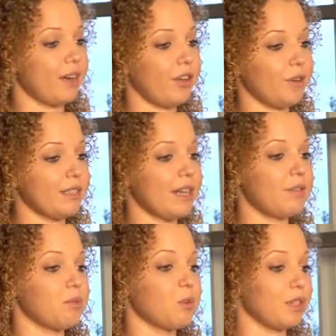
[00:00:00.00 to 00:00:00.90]
I know you guys
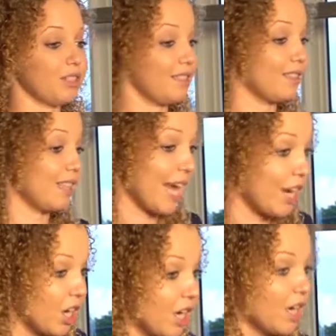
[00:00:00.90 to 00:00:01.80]
have some questions
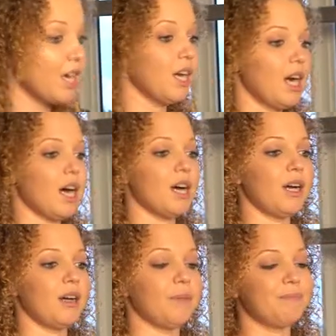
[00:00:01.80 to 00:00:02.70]
there.
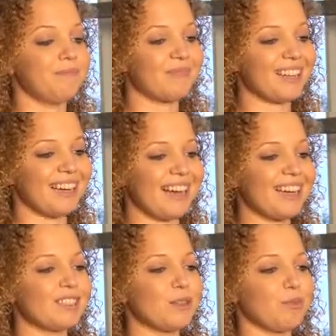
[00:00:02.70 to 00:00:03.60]
I
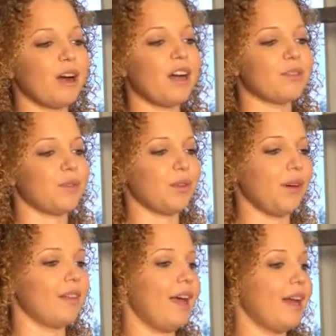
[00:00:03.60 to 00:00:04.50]
got a surprise for you
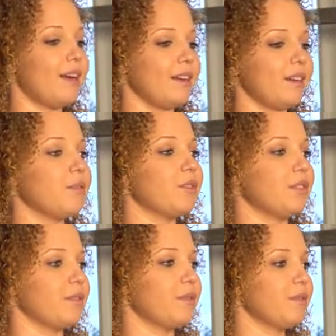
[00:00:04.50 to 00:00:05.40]
on the editing note
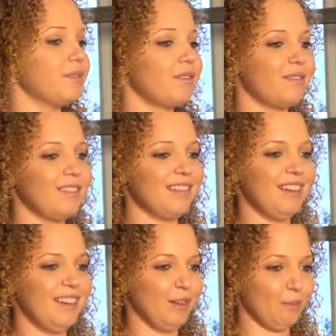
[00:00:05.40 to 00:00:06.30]
too.
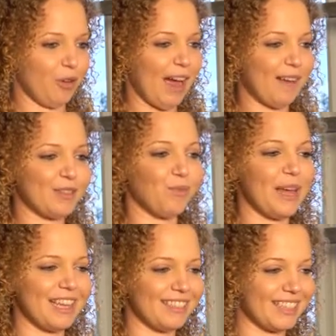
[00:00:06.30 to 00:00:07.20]
But you have to
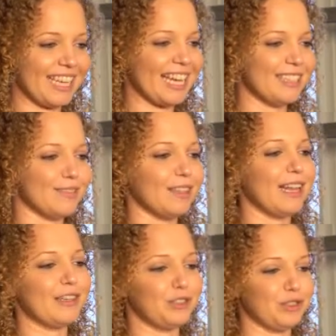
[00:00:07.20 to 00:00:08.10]
wait until the end of the
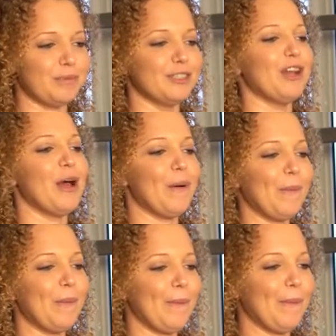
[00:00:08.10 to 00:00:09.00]
live stream to
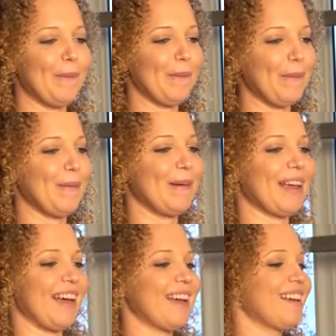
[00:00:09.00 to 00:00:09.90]
know.
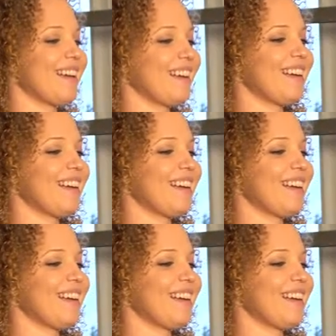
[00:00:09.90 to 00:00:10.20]
Okay?